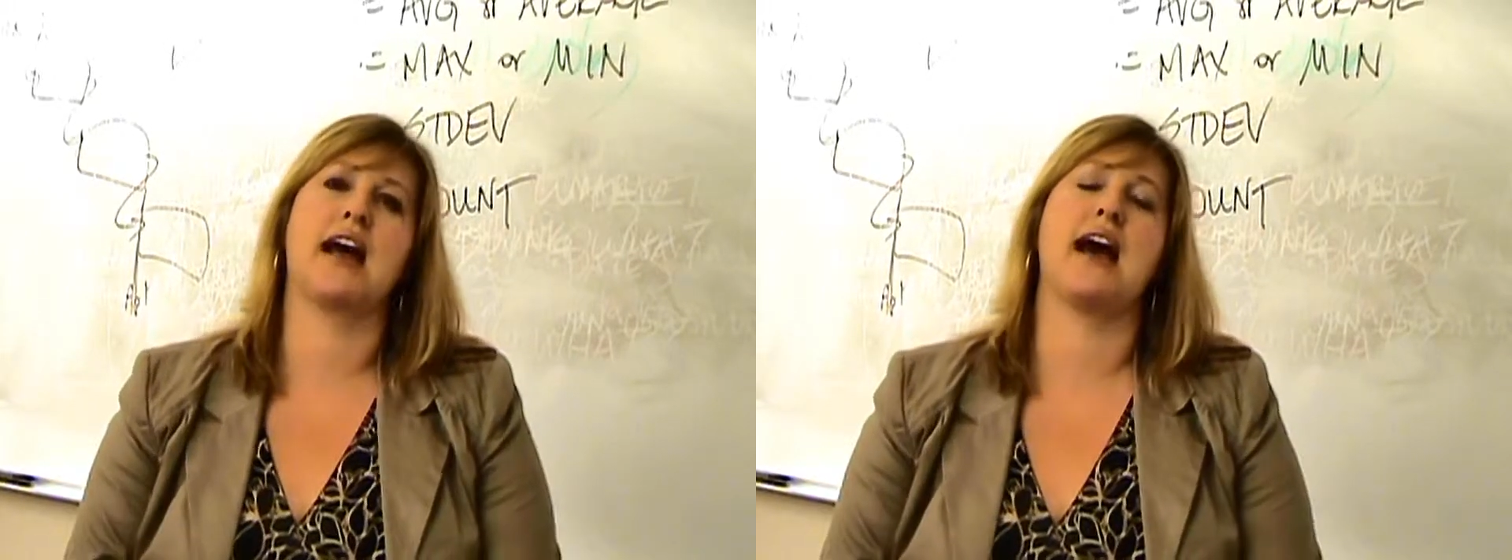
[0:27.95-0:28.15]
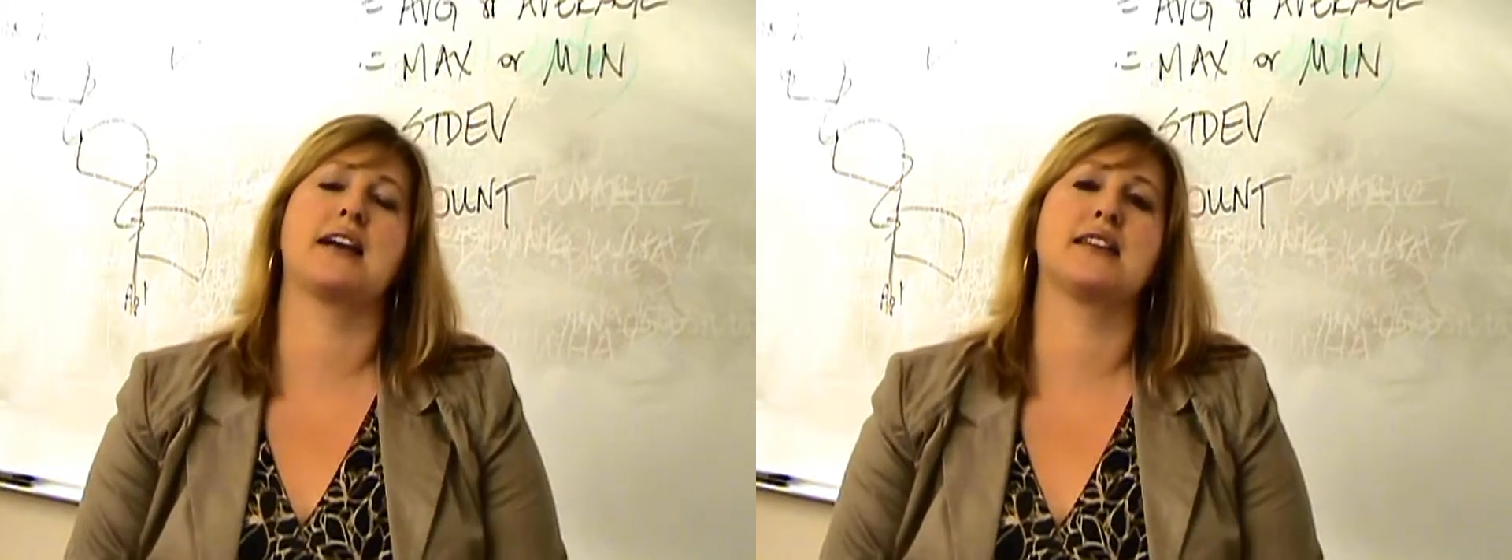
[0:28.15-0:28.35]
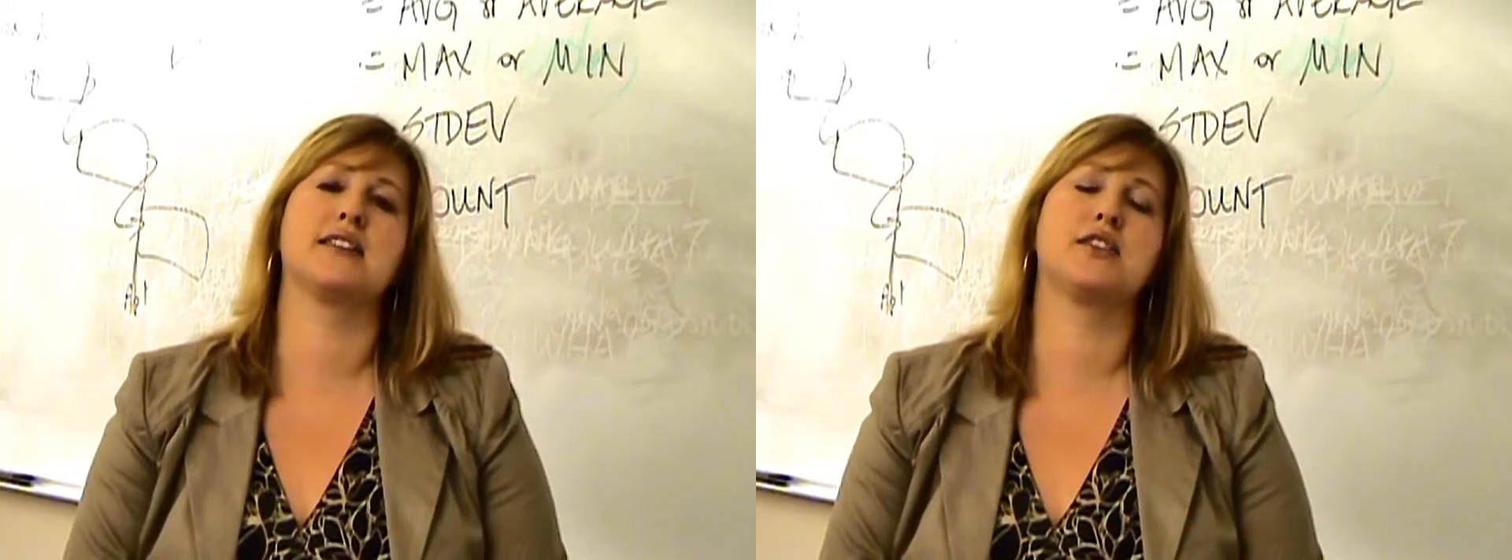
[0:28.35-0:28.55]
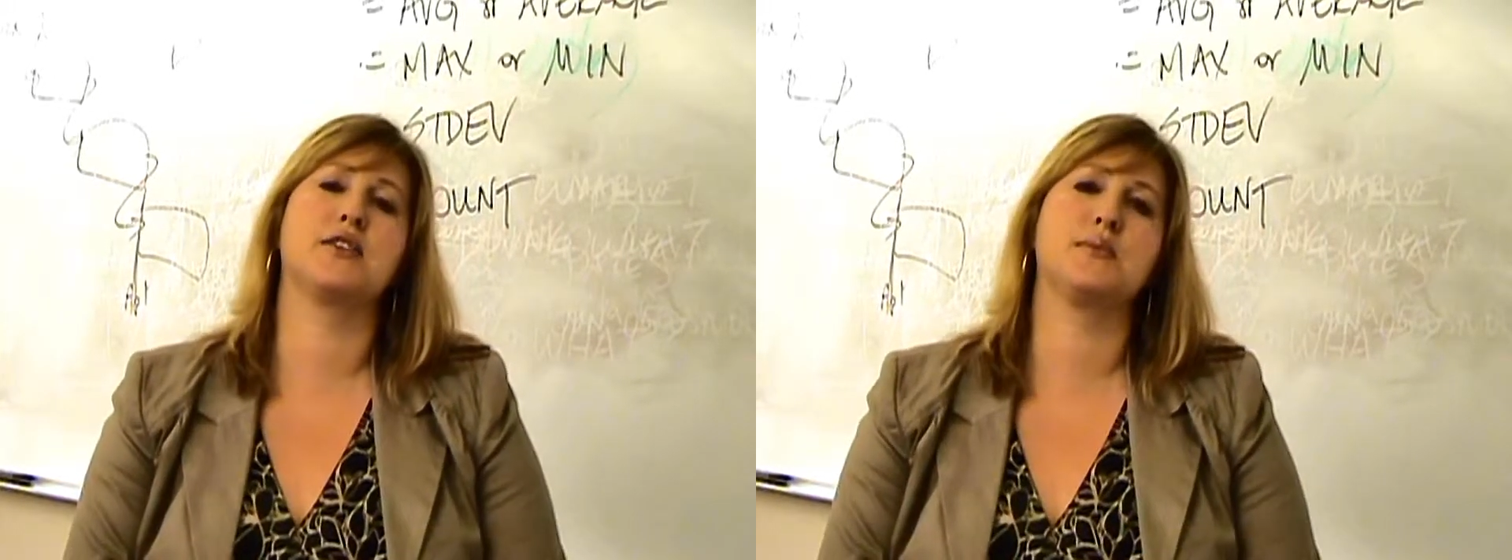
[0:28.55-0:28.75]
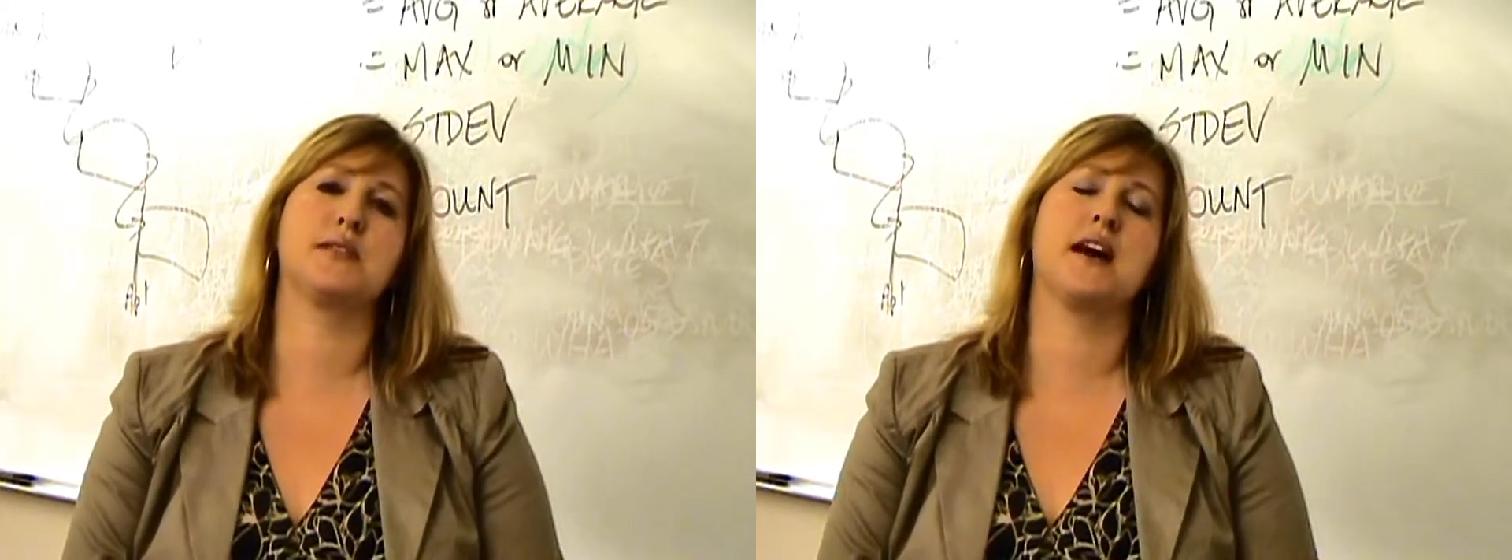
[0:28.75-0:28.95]
Act in
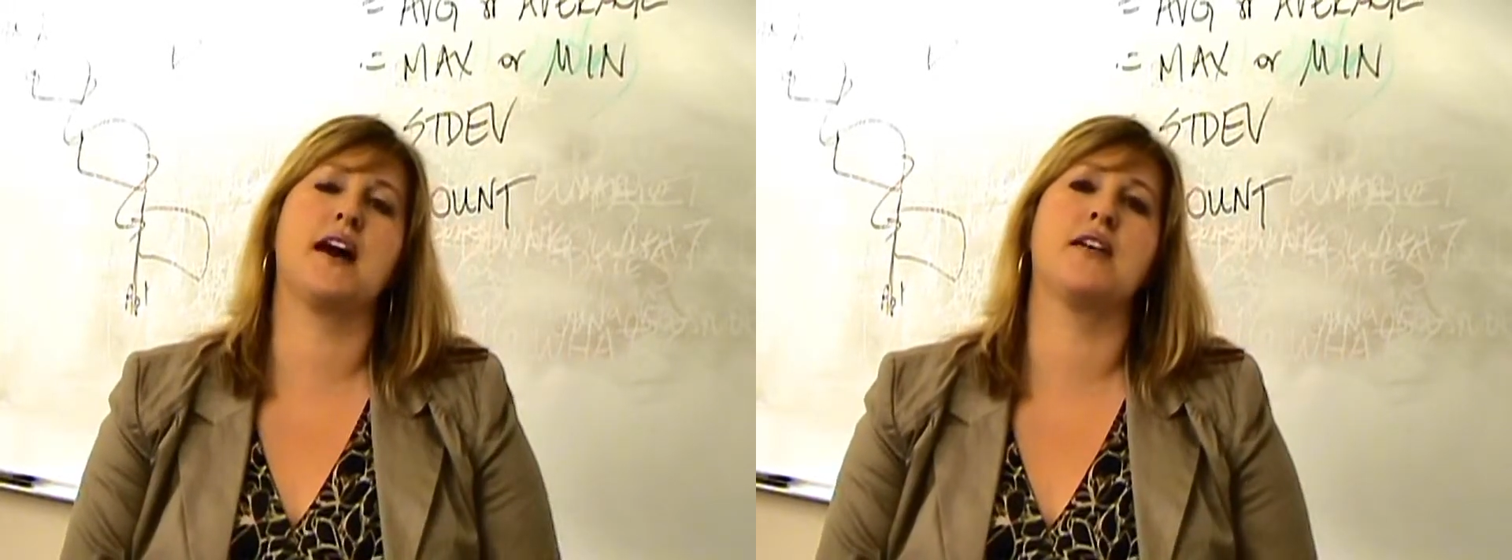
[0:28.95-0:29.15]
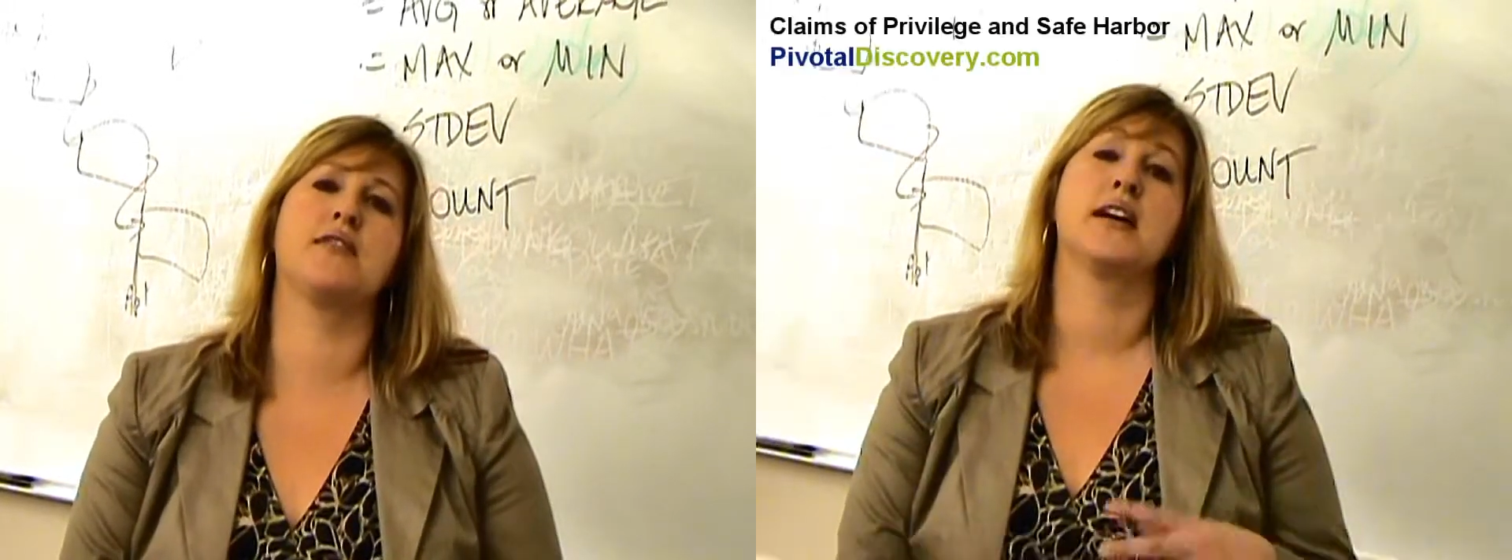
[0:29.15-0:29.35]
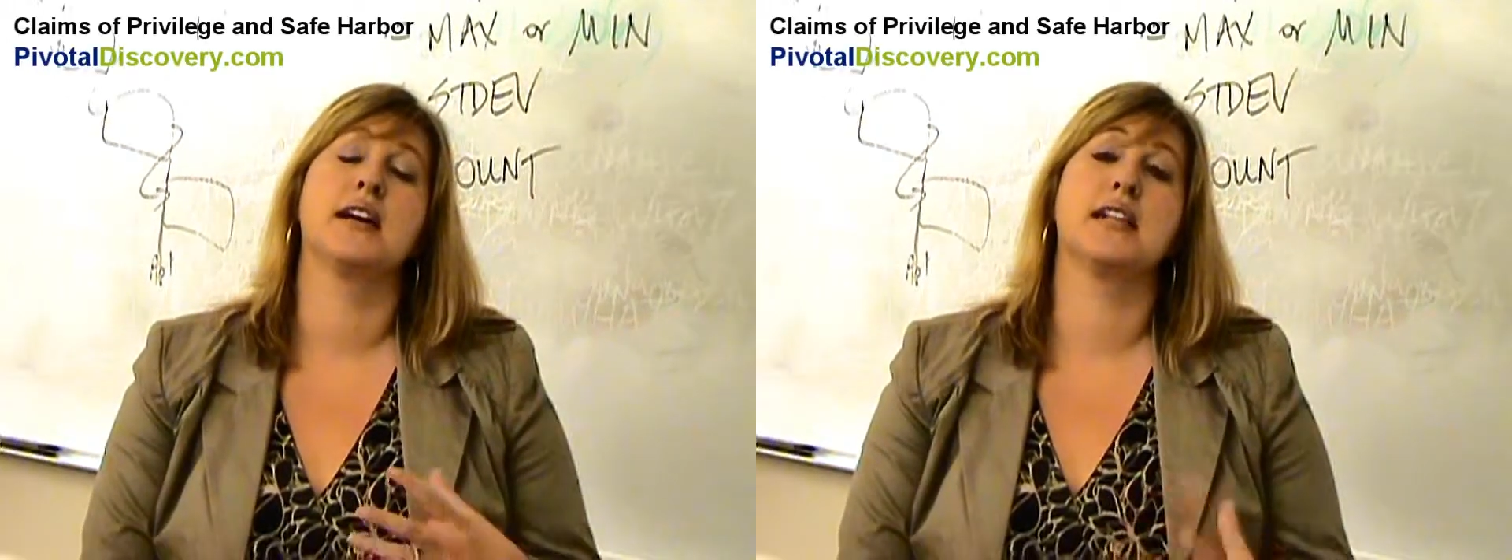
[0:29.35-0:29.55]
terms of